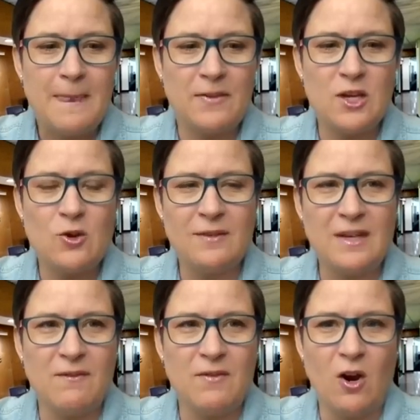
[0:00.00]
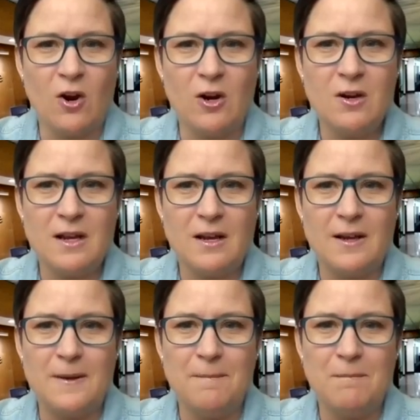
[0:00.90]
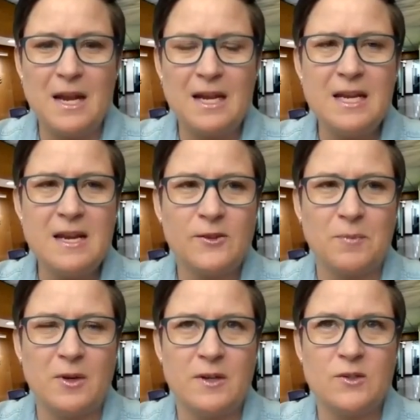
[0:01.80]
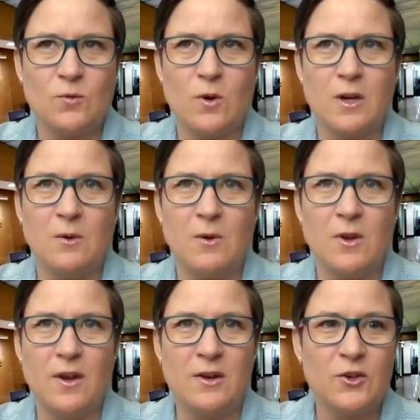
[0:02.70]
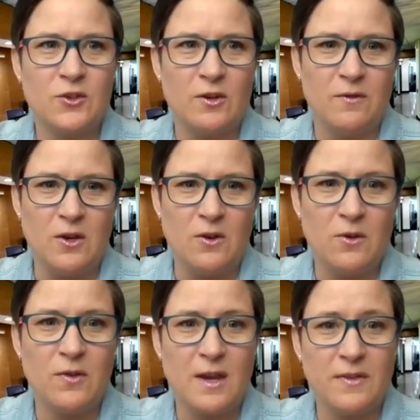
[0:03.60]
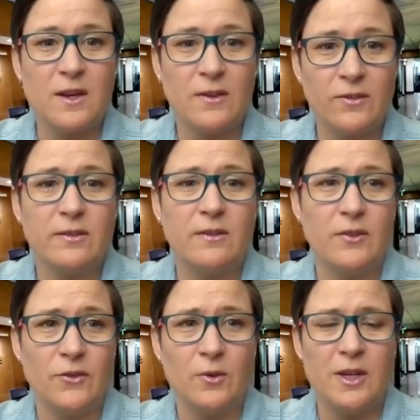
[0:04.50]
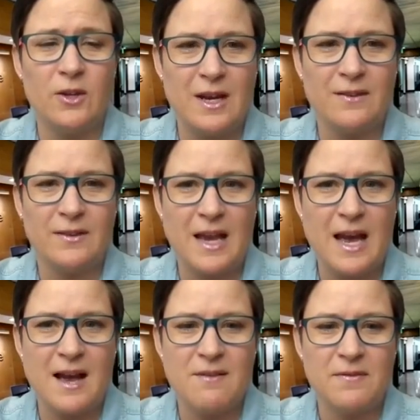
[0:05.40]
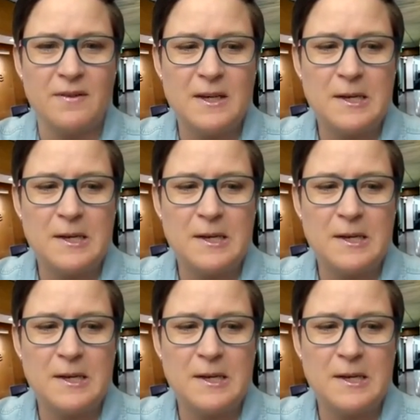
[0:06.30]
I think you have to have the heart. Any experience working with underserved youth, I think is really great to have.